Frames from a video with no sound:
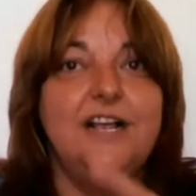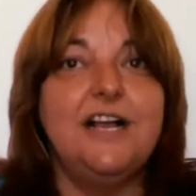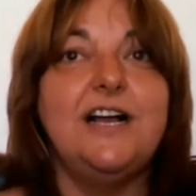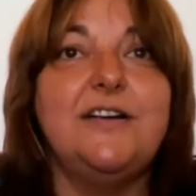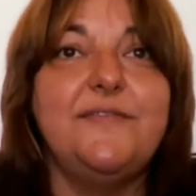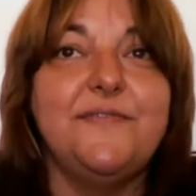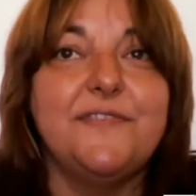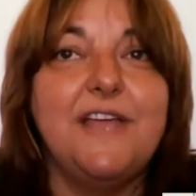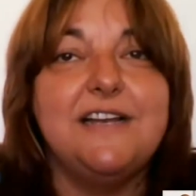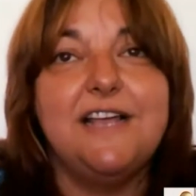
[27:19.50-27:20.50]

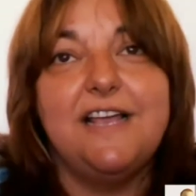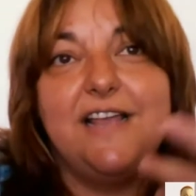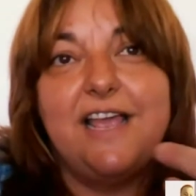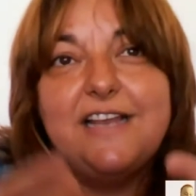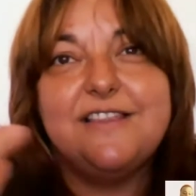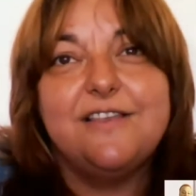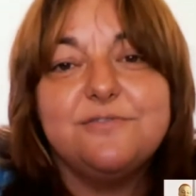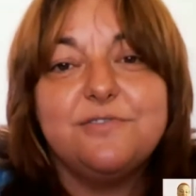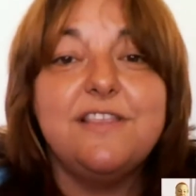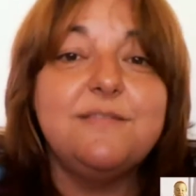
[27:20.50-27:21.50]
and
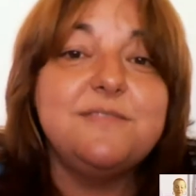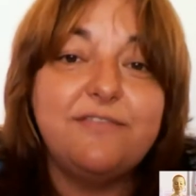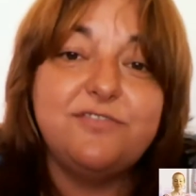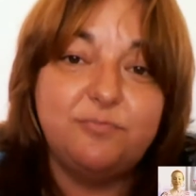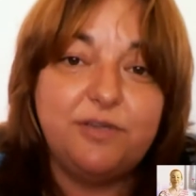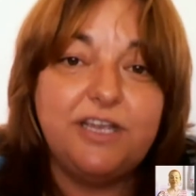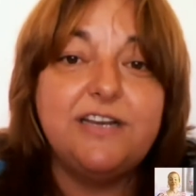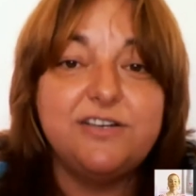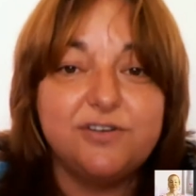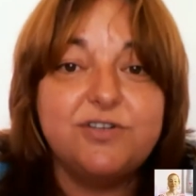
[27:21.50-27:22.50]
those rhythms have to be
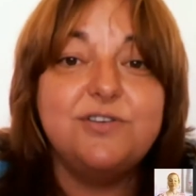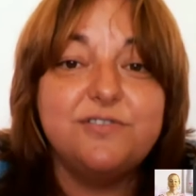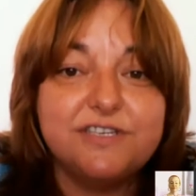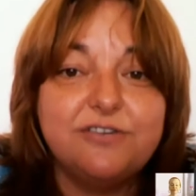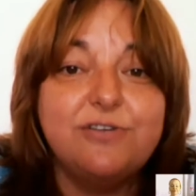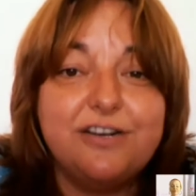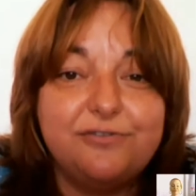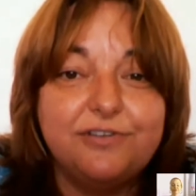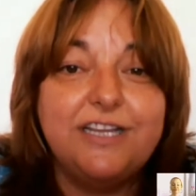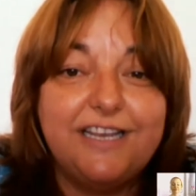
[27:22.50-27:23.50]
introduced
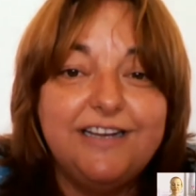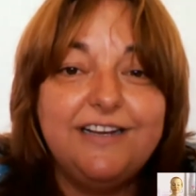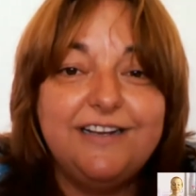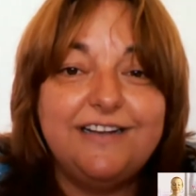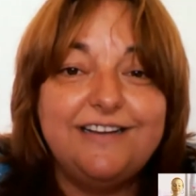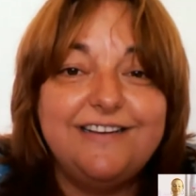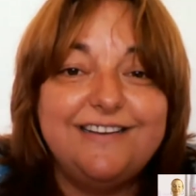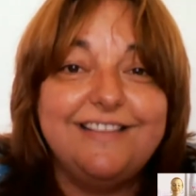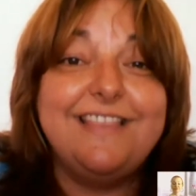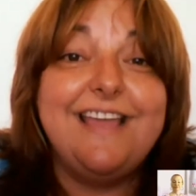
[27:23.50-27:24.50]
gradually,
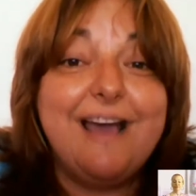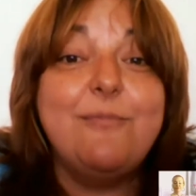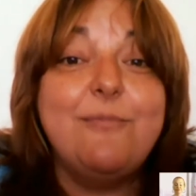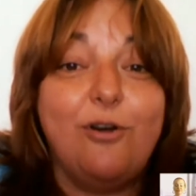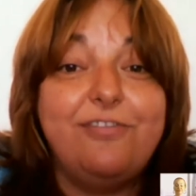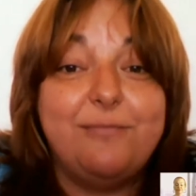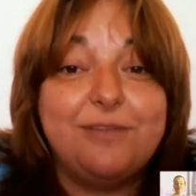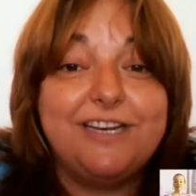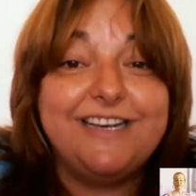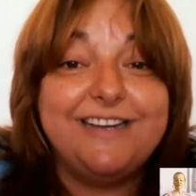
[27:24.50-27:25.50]
and they are more
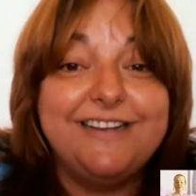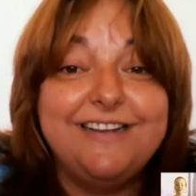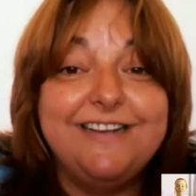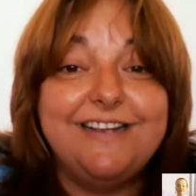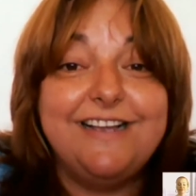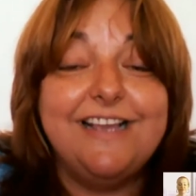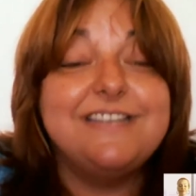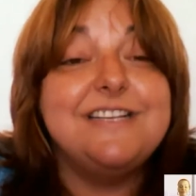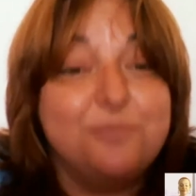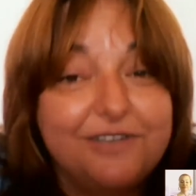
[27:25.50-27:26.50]
feminine, and
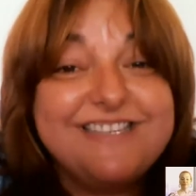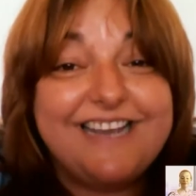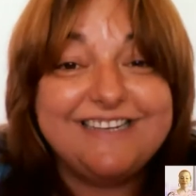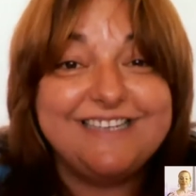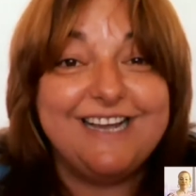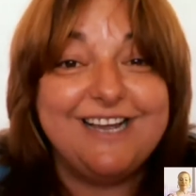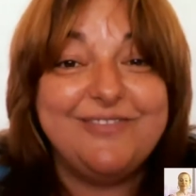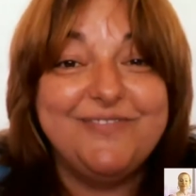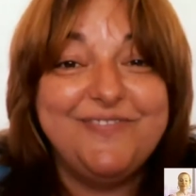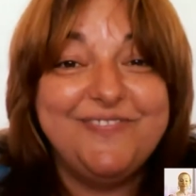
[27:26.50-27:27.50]
it will take time.